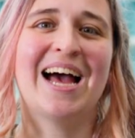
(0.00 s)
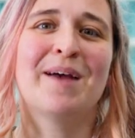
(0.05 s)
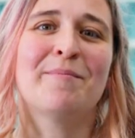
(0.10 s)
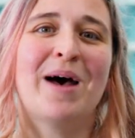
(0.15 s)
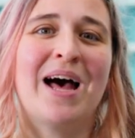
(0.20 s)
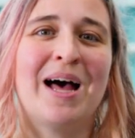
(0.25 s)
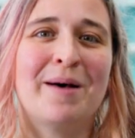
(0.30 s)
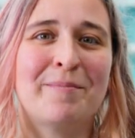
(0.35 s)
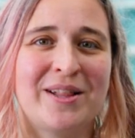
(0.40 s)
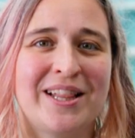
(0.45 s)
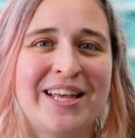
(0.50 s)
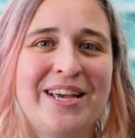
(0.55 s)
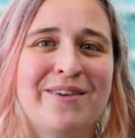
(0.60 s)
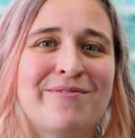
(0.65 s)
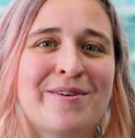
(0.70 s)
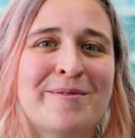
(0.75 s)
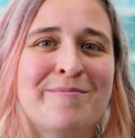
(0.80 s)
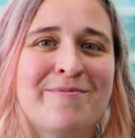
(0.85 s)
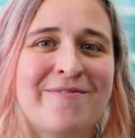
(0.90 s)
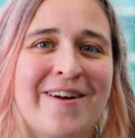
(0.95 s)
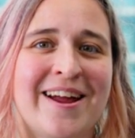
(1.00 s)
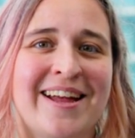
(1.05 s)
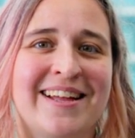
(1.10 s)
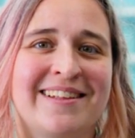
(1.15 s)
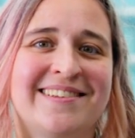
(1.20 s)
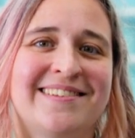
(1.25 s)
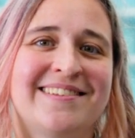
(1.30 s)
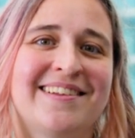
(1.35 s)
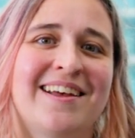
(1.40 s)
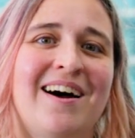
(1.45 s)
I'm Amelie from
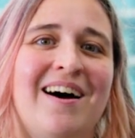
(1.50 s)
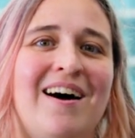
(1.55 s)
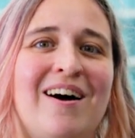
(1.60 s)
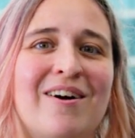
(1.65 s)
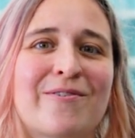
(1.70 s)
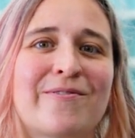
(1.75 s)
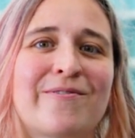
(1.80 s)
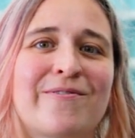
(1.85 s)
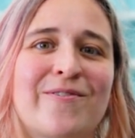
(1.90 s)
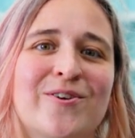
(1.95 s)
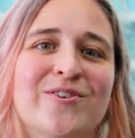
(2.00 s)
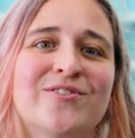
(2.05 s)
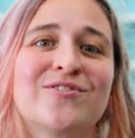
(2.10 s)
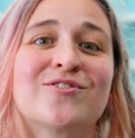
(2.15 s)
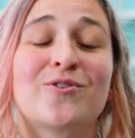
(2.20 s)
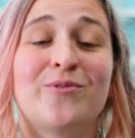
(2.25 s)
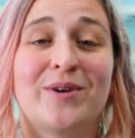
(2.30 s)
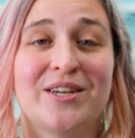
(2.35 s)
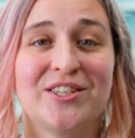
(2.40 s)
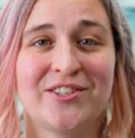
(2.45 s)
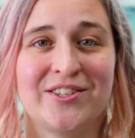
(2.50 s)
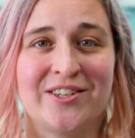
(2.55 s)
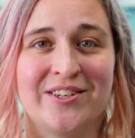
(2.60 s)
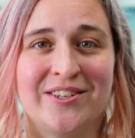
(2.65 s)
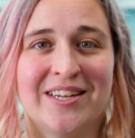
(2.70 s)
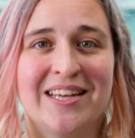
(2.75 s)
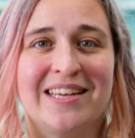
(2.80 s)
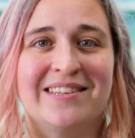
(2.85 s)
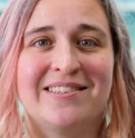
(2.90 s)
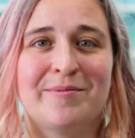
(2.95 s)
France. Our first
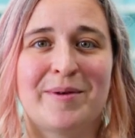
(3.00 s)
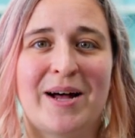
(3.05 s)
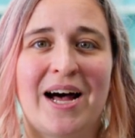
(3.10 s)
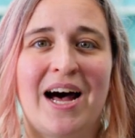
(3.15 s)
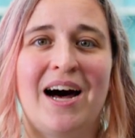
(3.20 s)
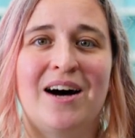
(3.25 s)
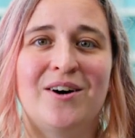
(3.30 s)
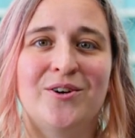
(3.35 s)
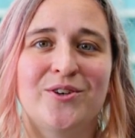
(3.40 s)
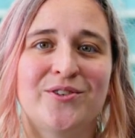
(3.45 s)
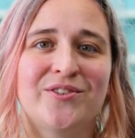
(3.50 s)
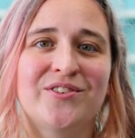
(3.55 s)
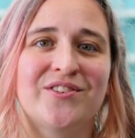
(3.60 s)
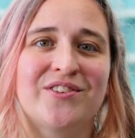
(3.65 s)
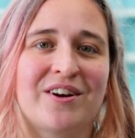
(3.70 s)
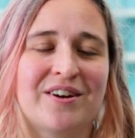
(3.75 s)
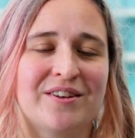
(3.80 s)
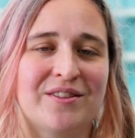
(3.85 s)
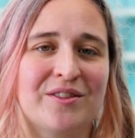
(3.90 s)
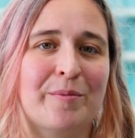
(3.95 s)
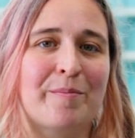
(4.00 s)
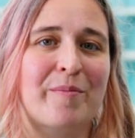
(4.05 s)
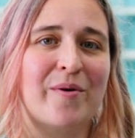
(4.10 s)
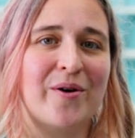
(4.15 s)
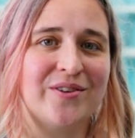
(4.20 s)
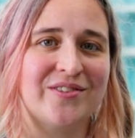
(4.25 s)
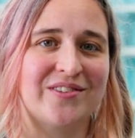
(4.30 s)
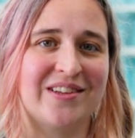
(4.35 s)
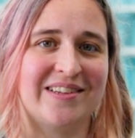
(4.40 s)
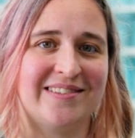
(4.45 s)
question is about how to start the
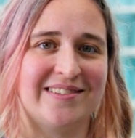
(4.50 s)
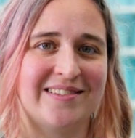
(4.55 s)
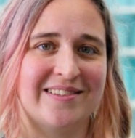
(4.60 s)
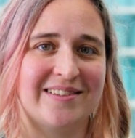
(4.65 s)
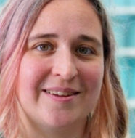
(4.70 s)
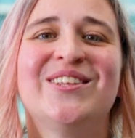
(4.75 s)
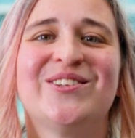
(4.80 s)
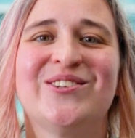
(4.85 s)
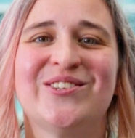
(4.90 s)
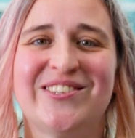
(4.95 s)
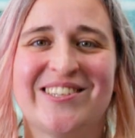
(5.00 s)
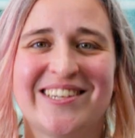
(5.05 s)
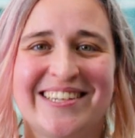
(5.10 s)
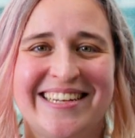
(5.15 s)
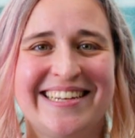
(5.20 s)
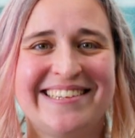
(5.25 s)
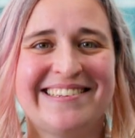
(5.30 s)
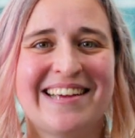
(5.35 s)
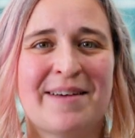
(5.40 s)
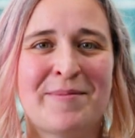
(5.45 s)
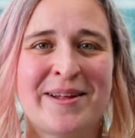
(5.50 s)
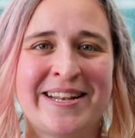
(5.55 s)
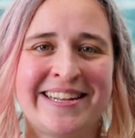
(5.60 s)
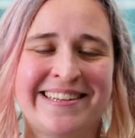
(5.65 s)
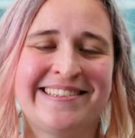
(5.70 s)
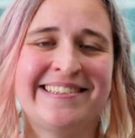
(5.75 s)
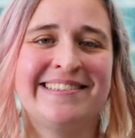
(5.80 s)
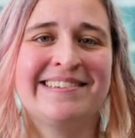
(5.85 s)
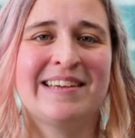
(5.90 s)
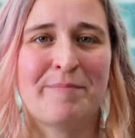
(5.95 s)
process. To study
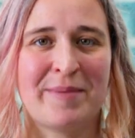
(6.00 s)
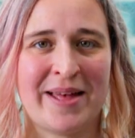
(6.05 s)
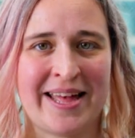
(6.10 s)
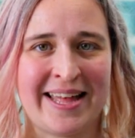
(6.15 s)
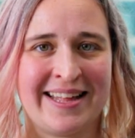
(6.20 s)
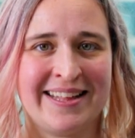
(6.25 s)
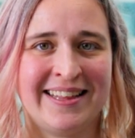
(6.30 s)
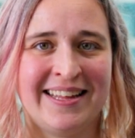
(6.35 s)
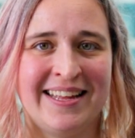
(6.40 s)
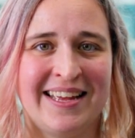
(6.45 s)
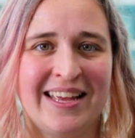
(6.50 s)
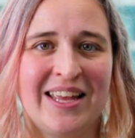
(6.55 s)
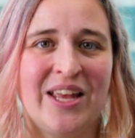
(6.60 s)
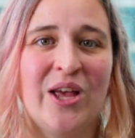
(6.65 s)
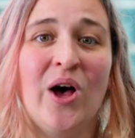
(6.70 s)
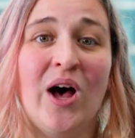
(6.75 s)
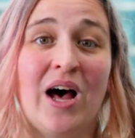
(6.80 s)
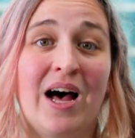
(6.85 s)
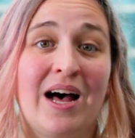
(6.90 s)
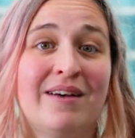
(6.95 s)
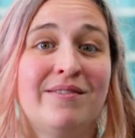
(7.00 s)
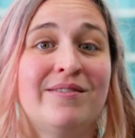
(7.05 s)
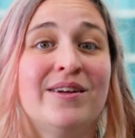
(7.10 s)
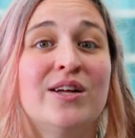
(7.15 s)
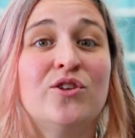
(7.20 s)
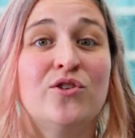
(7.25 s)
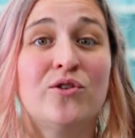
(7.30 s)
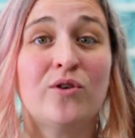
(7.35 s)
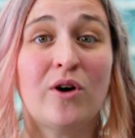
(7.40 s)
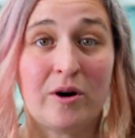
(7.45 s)
Japanese in Japan, you have
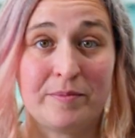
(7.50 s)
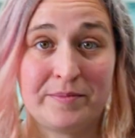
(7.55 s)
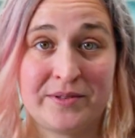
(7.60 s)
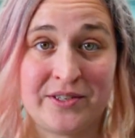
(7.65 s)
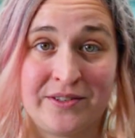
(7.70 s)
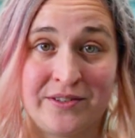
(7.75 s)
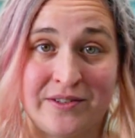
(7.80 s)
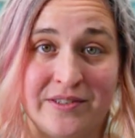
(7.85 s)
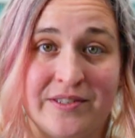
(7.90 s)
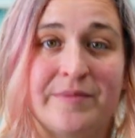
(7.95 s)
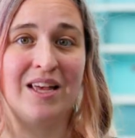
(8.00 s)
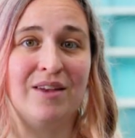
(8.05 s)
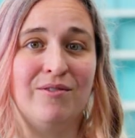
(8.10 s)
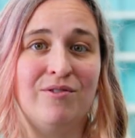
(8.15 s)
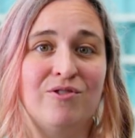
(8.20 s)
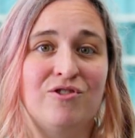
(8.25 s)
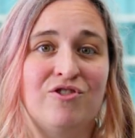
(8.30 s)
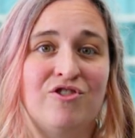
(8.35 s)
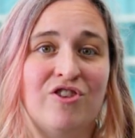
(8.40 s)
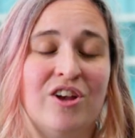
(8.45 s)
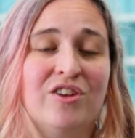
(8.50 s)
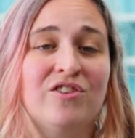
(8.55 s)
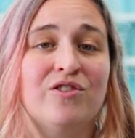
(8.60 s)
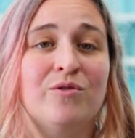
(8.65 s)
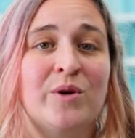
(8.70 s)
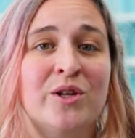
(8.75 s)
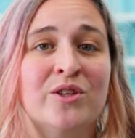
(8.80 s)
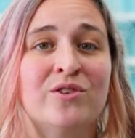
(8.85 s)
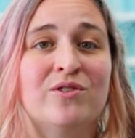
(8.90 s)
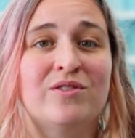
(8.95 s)
two options. If you
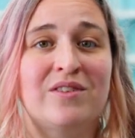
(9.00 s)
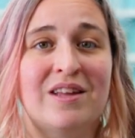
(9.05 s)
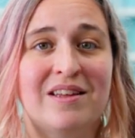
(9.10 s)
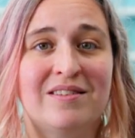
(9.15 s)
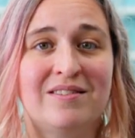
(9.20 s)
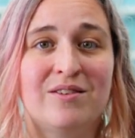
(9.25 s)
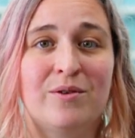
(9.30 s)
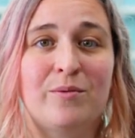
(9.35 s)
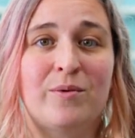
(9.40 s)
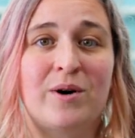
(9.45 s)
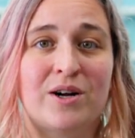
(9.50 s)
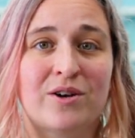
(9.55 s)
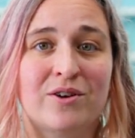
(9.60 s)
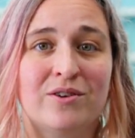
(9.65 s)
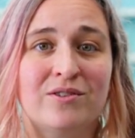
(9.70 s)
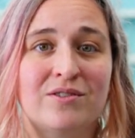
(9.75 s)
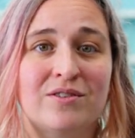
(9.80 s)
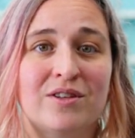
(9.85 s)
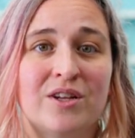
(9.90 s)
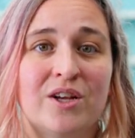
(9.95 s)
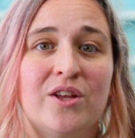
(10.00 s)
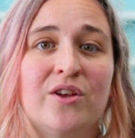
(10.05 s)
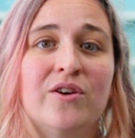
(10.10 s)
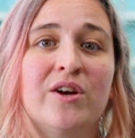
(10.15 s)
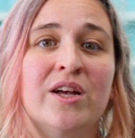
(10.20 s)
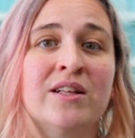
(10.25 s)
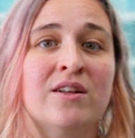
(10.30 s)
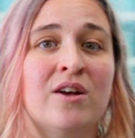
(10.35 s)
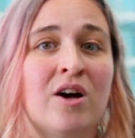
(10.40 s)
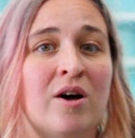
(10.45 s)
just want to test the waters, you
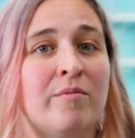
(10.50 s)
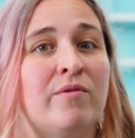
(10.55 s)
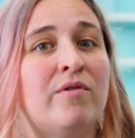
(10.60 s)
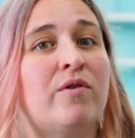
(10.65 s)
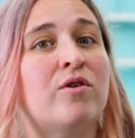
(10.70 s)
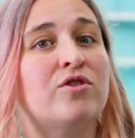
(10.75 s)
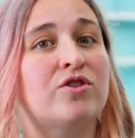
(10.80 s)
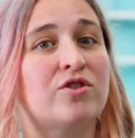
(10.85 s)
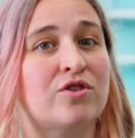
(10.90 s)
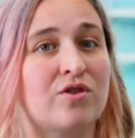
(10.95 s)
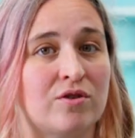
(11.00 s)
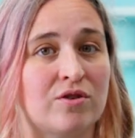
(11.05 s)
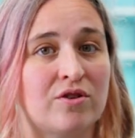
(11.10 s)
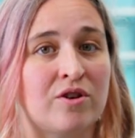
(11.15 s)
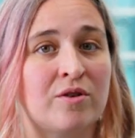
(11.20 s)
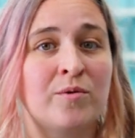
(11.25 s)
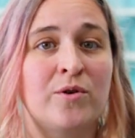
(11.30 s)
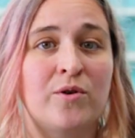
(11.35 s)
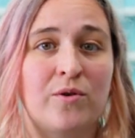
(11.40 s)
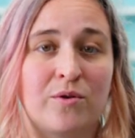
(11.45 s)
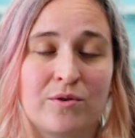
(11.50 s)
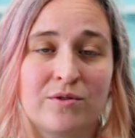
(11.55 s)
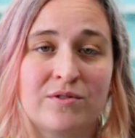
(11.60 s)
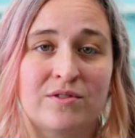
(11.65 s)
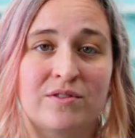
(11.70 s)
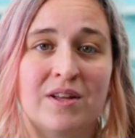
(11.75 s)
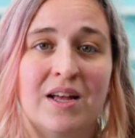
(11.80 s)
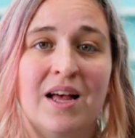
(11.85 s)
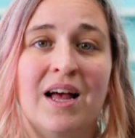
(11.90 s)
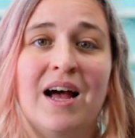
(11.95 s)
can come for a short-term
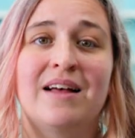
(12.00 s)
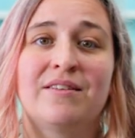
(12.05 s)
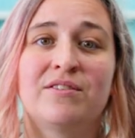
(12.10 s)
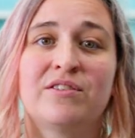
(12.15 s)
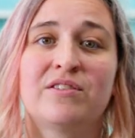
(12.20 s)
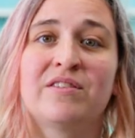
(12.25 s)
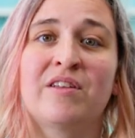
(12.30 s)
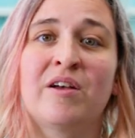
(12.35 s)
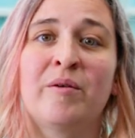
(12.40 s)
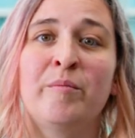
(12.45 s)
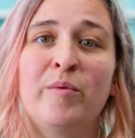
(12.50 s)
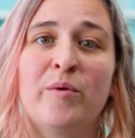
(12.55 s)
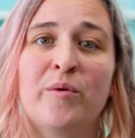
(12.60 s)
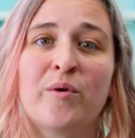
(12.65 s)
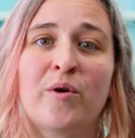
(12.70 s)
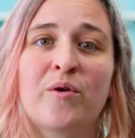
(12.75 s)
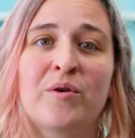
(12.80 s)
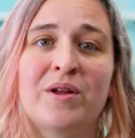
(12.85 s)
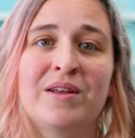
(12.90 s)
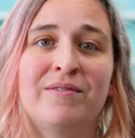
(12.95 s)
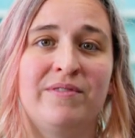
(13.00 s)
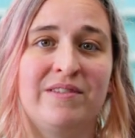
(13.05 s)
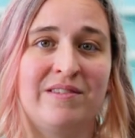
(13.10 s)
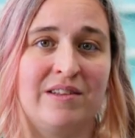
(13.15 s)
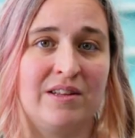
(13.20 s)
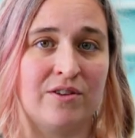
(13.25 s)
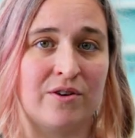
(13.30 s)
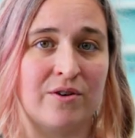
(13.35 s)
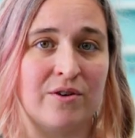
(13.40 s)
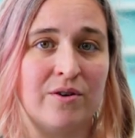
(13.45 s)
course as a temporary
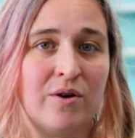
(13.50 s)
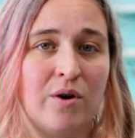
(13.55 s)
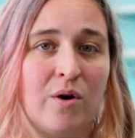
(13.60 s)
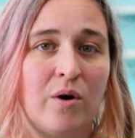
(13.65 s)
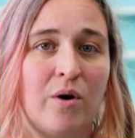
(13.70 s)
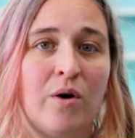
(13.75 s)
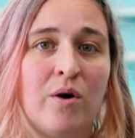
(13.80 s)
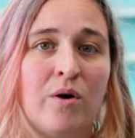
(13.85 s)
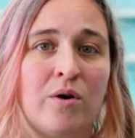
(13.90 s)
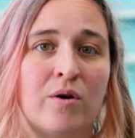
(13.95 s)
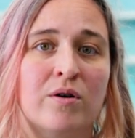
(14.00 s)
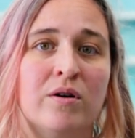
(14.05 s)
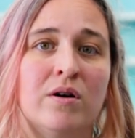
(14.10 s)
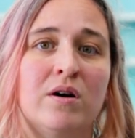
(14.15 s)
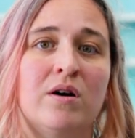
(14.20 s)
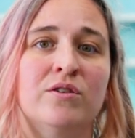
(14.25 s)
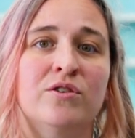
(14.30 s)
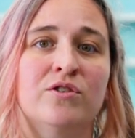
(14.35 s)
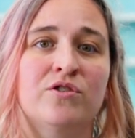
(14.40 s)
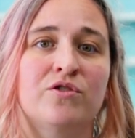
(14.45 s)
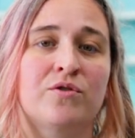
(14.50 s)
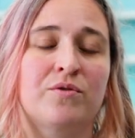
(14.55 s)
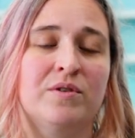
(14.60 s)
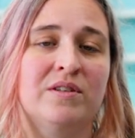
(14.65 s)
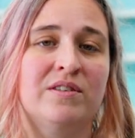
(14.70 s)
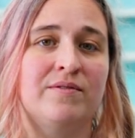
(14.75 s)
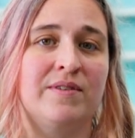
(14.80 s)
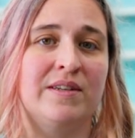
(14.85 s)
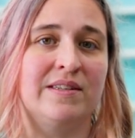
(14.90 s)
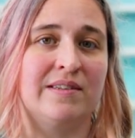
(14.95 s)
visitor or on a
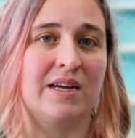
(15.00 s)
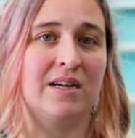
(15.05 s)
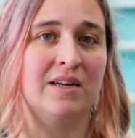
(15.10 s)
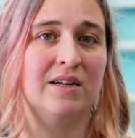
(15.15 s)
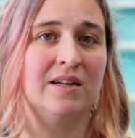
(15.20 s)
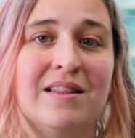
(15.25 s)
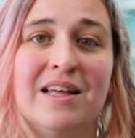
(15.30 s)
tourist visa.